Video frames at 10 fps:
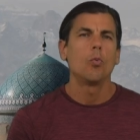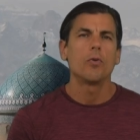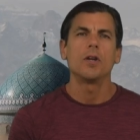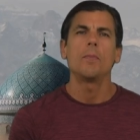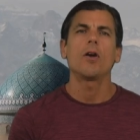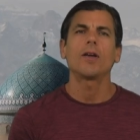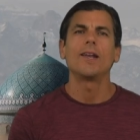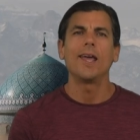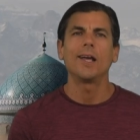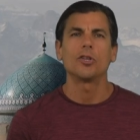With an American
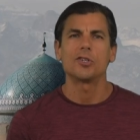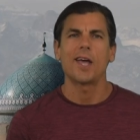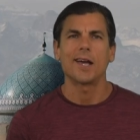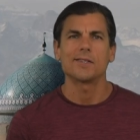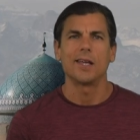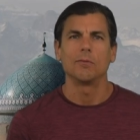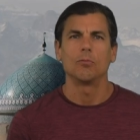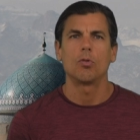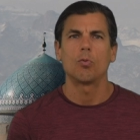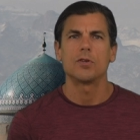English accent,
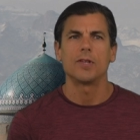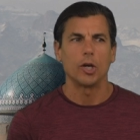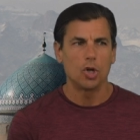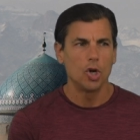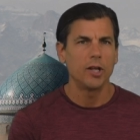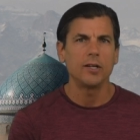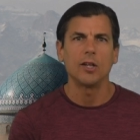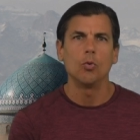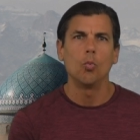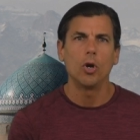with words like couldn't
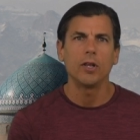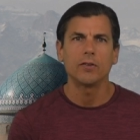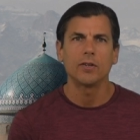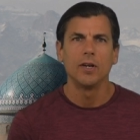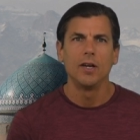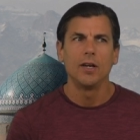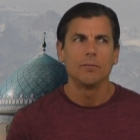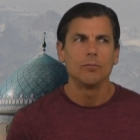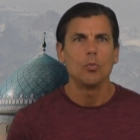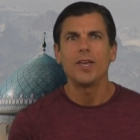and wouldn't,
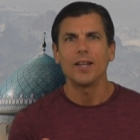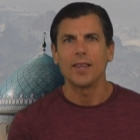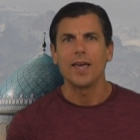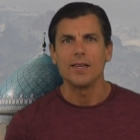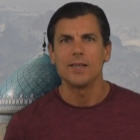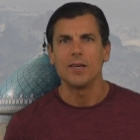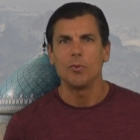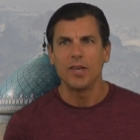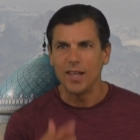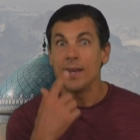we get lazy,
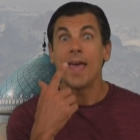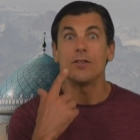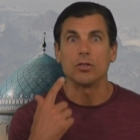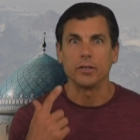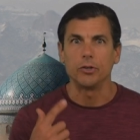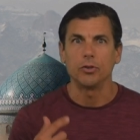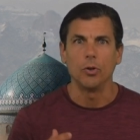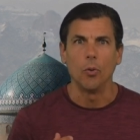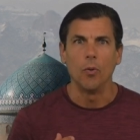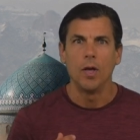we get nasally
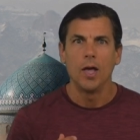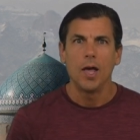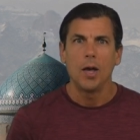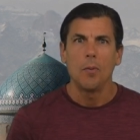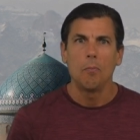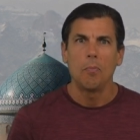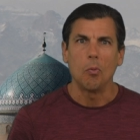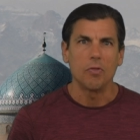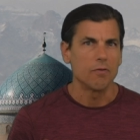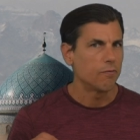too. But
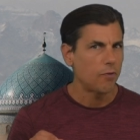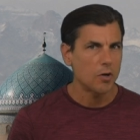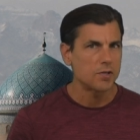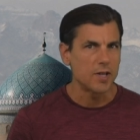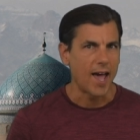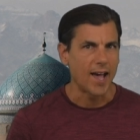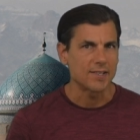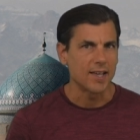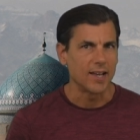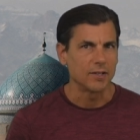with a Farsi
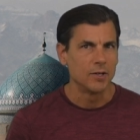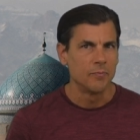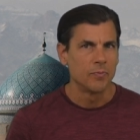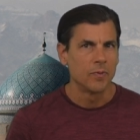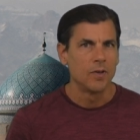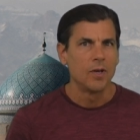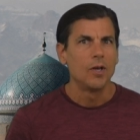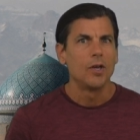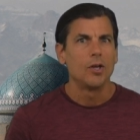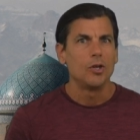accent,
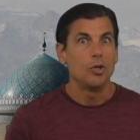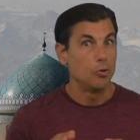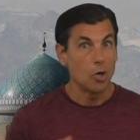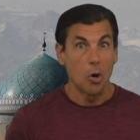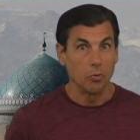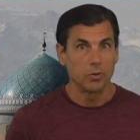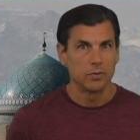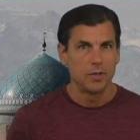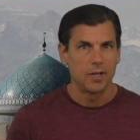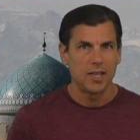you don't.
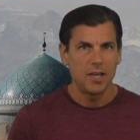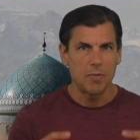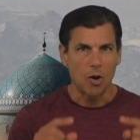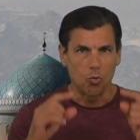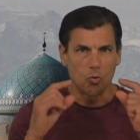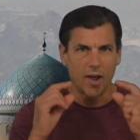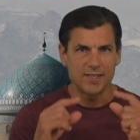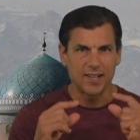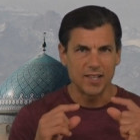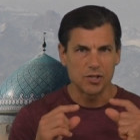Keep that
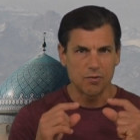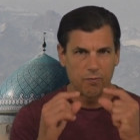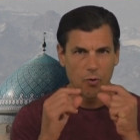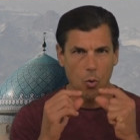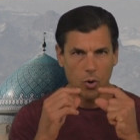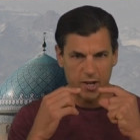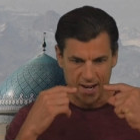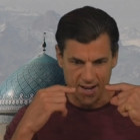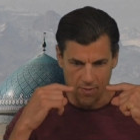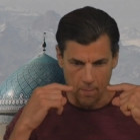resonance forward and
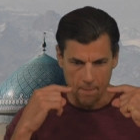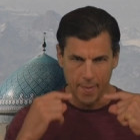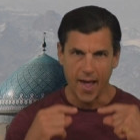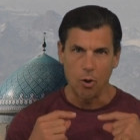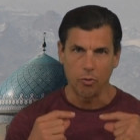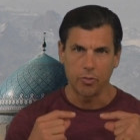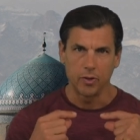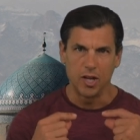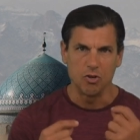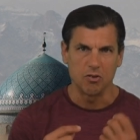in the mouth,
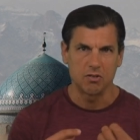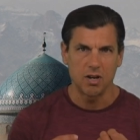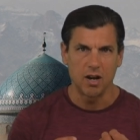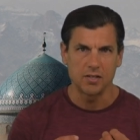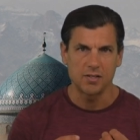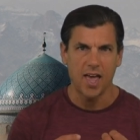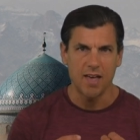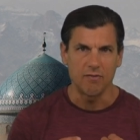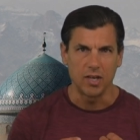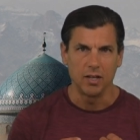and your tongue's
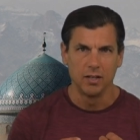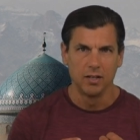heavy.